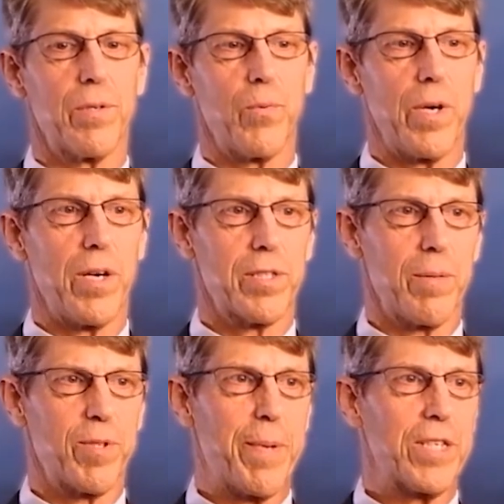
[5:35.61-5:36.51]
We all
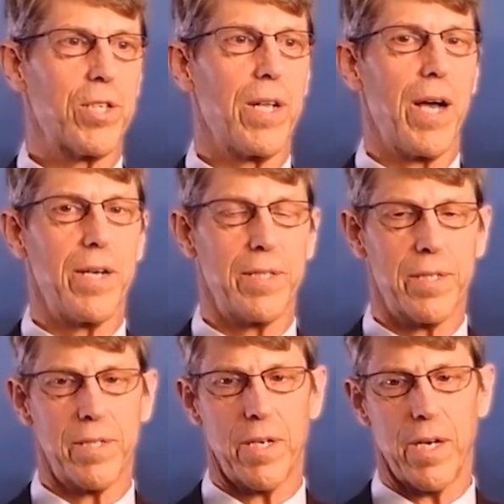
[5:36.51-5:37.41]

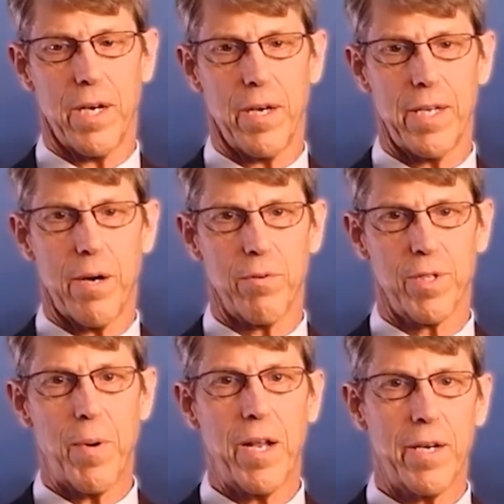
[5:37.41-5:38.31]
subspecialize, yet we're
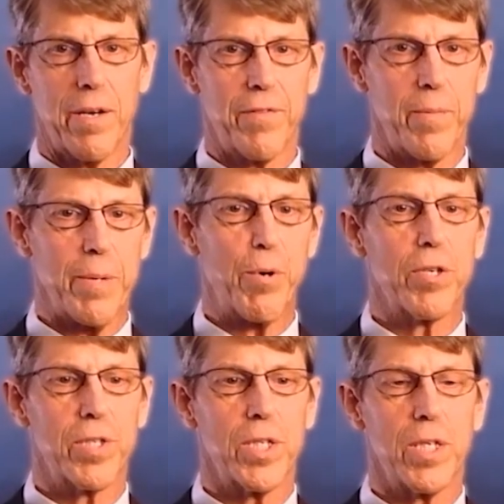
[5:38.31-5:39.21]
small enough to be
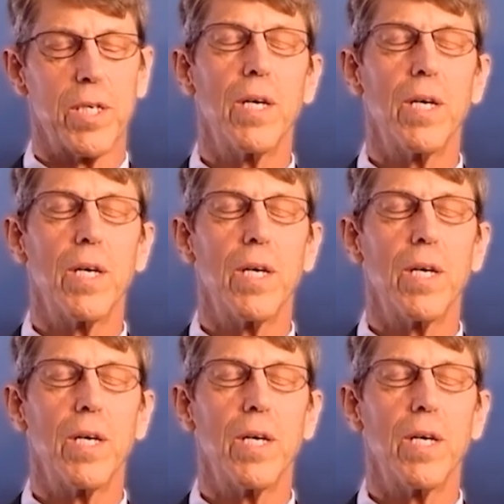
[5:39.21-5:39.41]
personal.